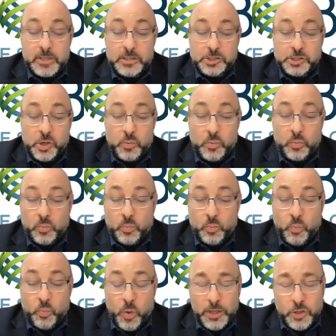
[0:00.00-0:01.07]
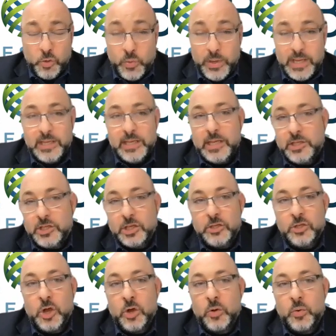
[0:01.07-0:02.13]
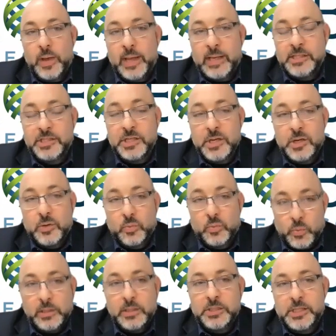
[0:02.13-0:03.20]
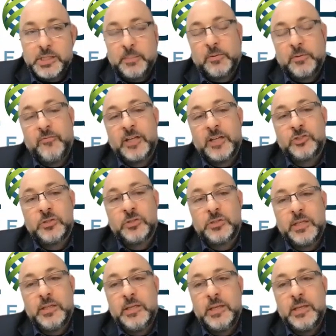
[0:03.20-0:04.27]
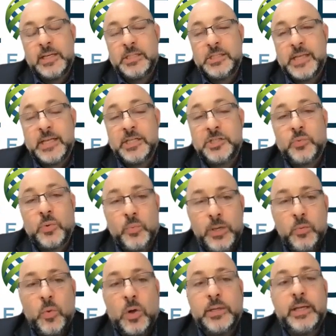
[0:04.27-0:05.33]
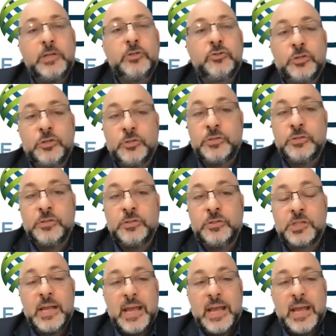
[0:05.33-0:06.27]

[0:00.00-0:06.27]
So what do we need to know as real estate professionals in the United States when we want to introduce